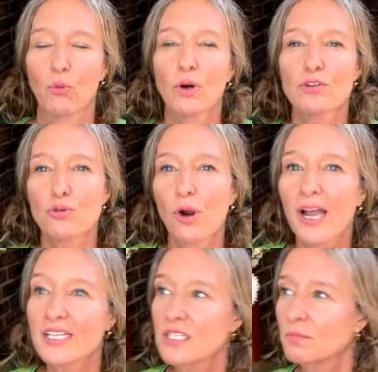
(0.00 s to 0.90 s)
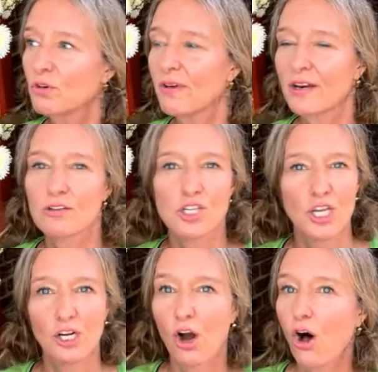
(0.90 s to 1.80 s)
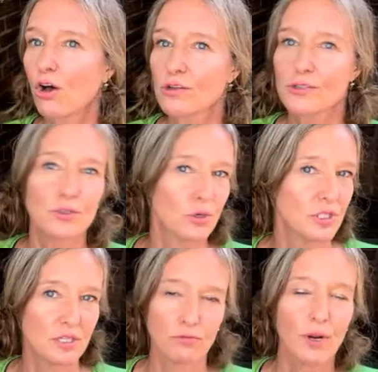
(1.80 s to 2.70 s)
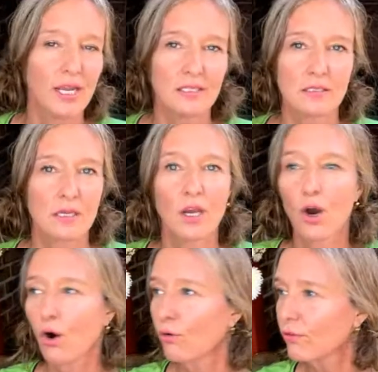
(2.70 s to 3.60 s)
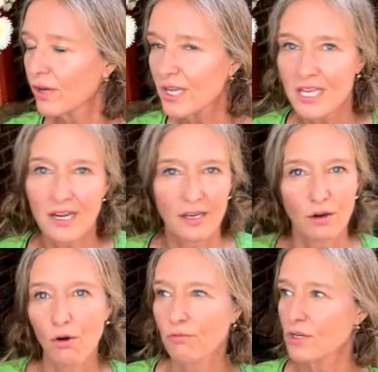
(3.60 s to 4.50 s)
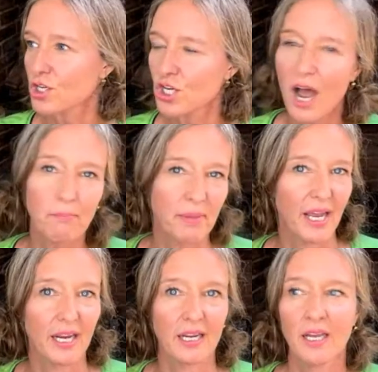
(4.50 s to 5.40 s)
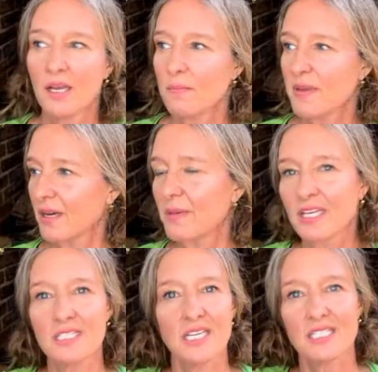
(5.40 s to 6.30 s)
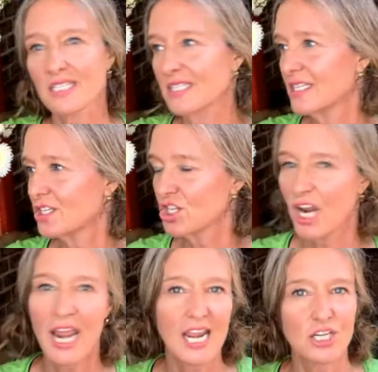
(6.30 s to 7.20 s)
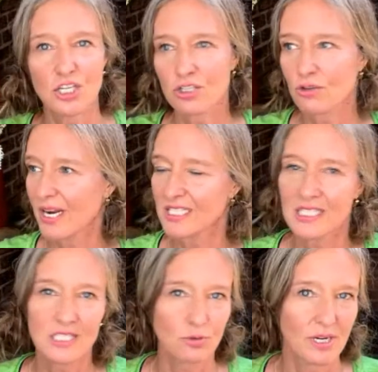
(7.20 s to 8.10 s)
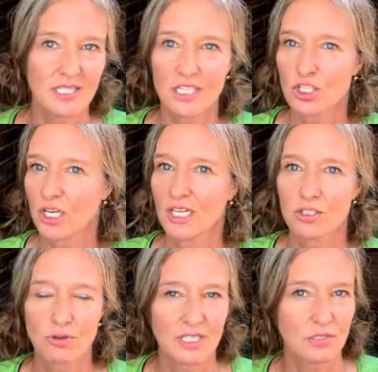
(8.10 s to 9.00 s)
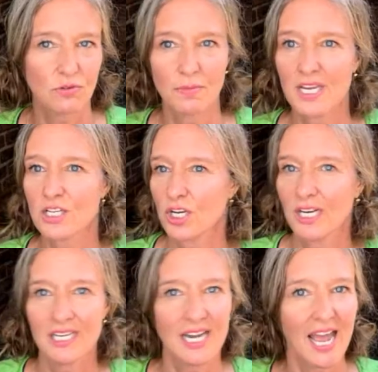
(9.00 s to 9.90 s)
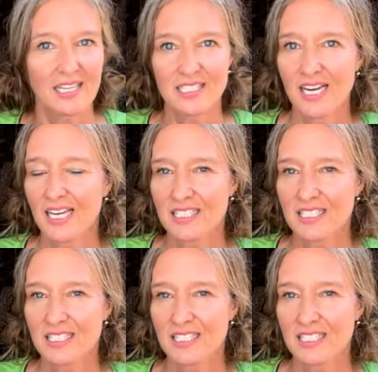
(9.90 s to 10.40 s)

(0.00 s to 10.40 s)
We're trying to move energy in all sorts of ways. Overeating, over shopping, becoming addicted to change and transition and transformation and next.